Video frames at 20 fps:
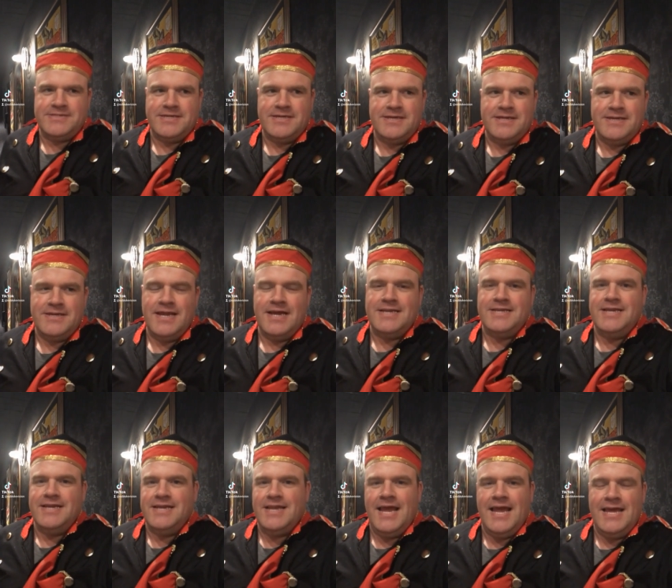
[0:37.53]
a
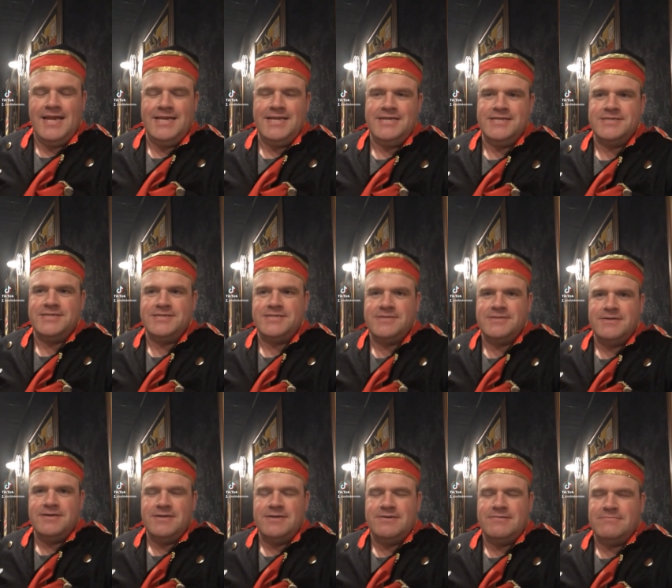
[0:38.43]
1980s
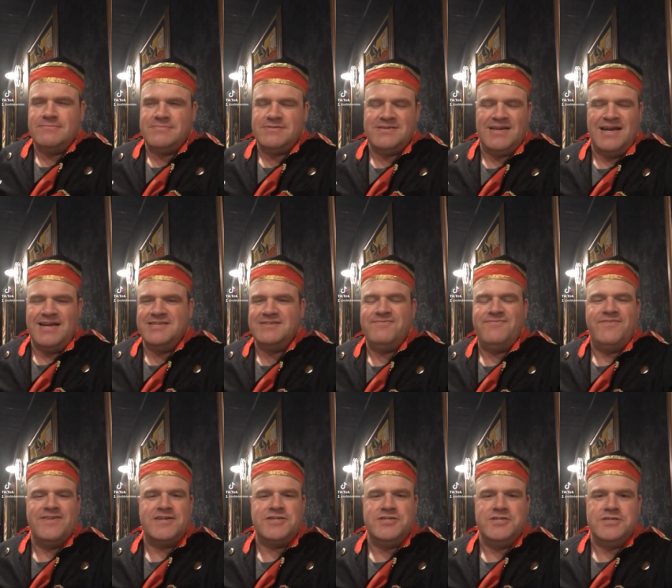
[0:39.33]
science
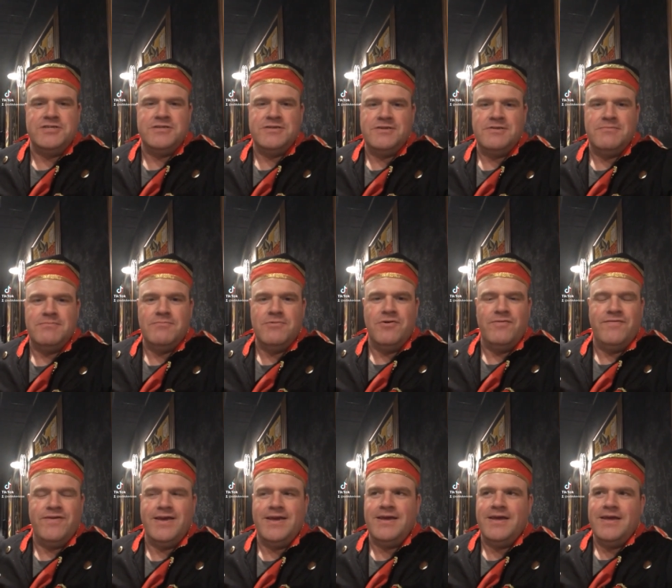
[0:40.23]
fiction
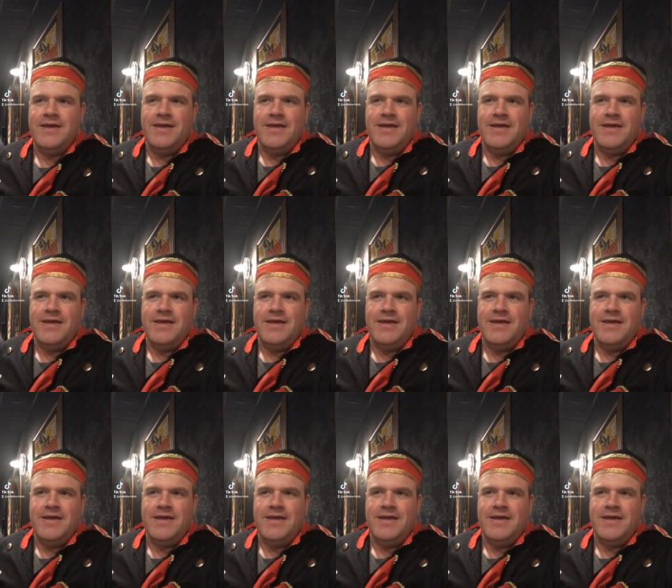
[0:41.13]
movie